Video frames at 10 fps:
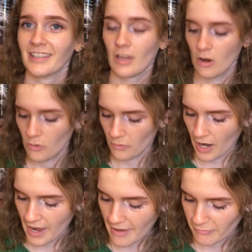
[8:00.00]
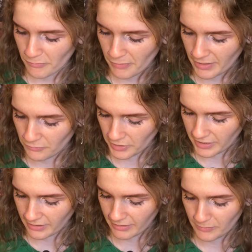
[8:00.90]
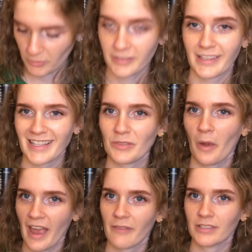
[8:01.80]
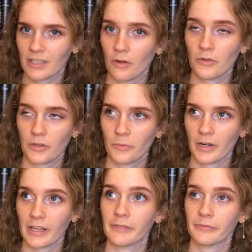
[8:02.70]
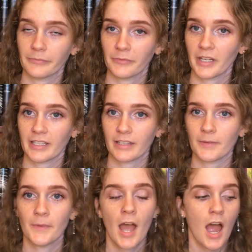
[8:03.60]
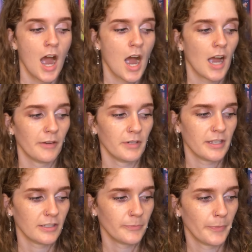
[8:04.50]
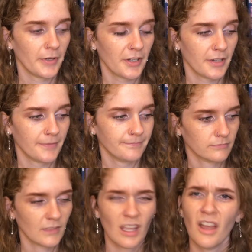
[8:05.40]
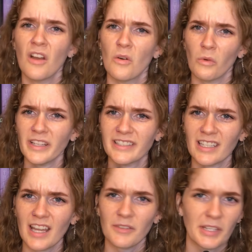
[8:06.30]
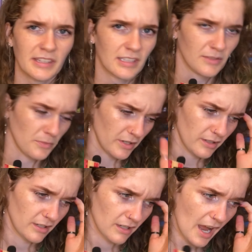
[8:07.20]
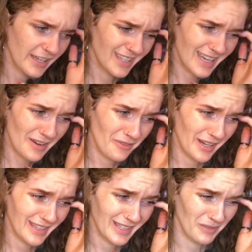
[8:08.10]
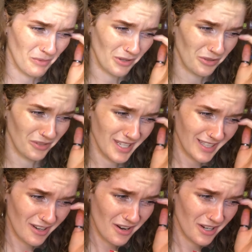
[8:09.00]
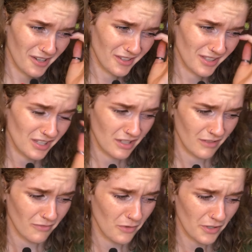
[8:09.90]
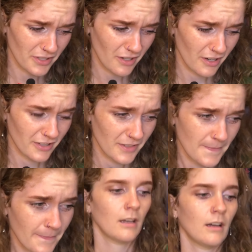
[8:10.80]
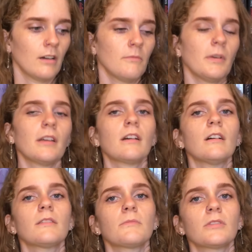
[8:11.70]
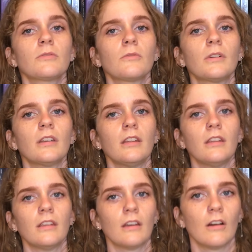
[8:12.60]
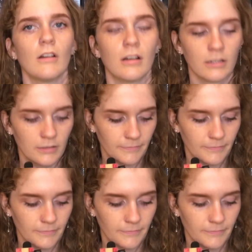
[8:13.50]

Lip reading: I haven't been reading these books. That's why I haven't told you what I rated them. I rated this book. What did I rate this book? I think I rated this book 3 stars, 4 stars. Oh my god, number 20. Oh.